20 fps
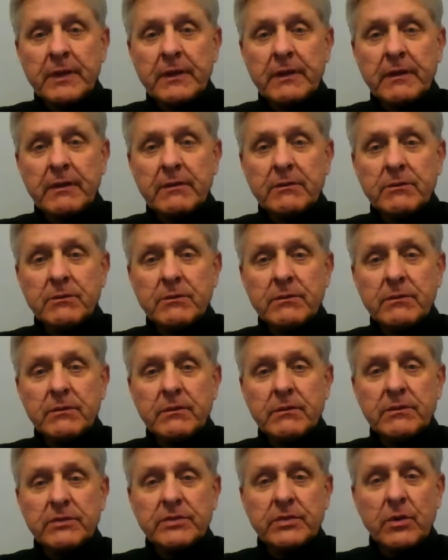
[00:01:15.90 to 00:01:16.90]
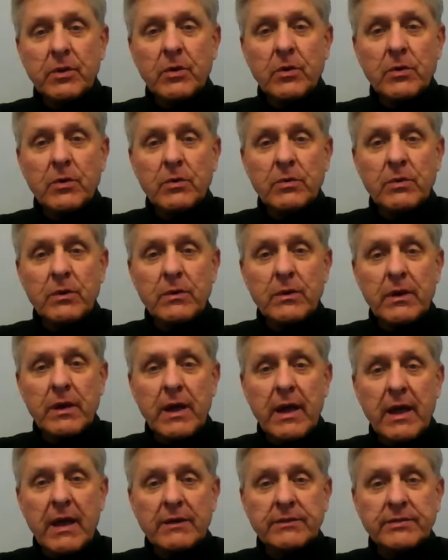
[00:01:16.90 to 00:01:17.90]
And so
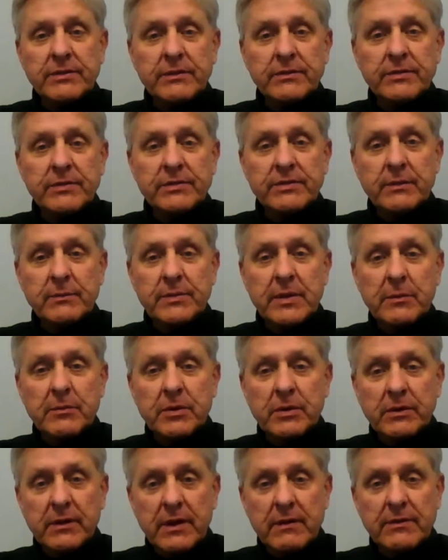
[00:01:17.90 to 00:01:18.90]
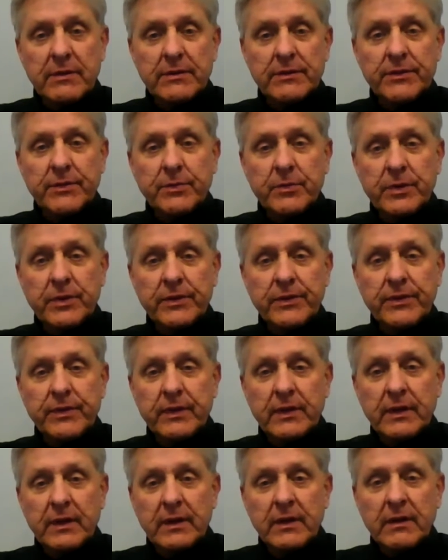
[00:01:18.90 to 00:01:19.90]
as of September 11th, with
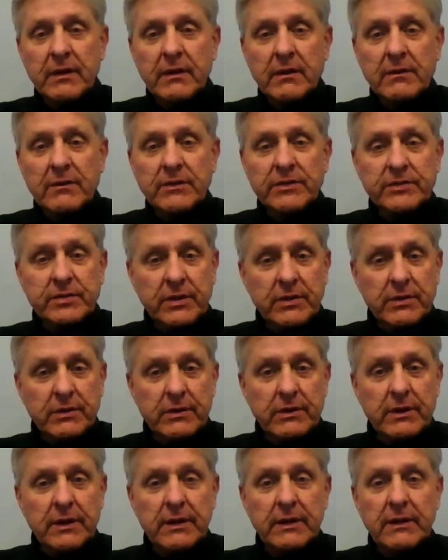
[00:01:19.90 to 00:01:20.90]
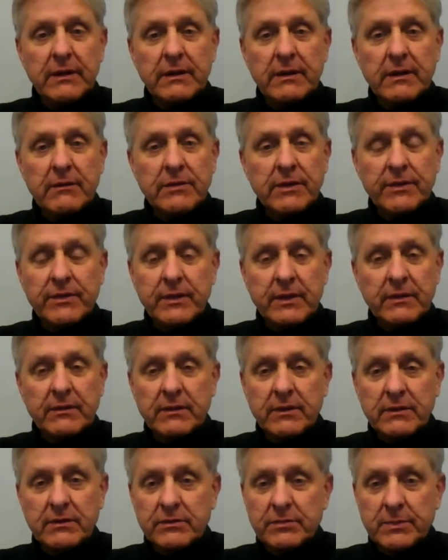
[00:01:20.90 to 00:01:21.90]
the security and everything
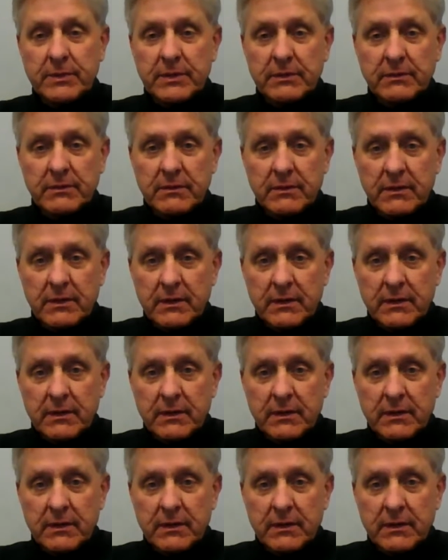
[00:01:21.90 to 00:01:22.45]
that has been